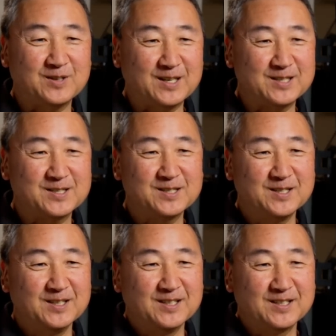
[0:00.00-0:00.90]
device
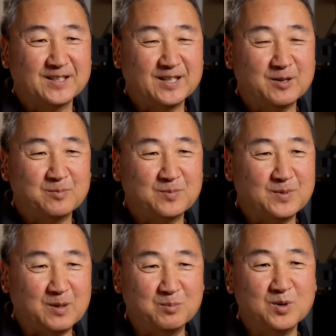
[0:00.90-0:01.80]
um,
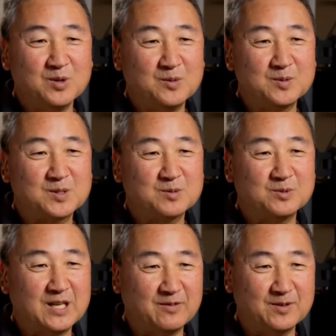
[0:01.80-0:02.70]
that moves
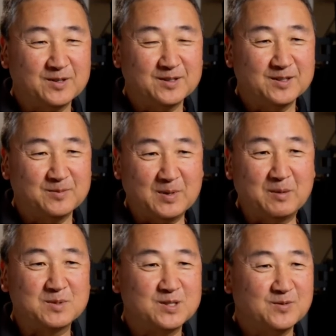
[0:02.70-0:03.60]
would have a, a
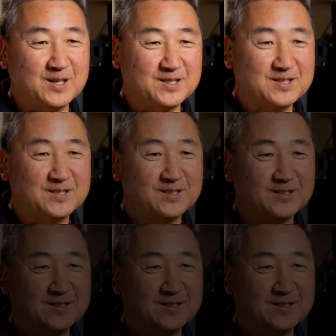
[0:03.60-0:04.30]
MEMS device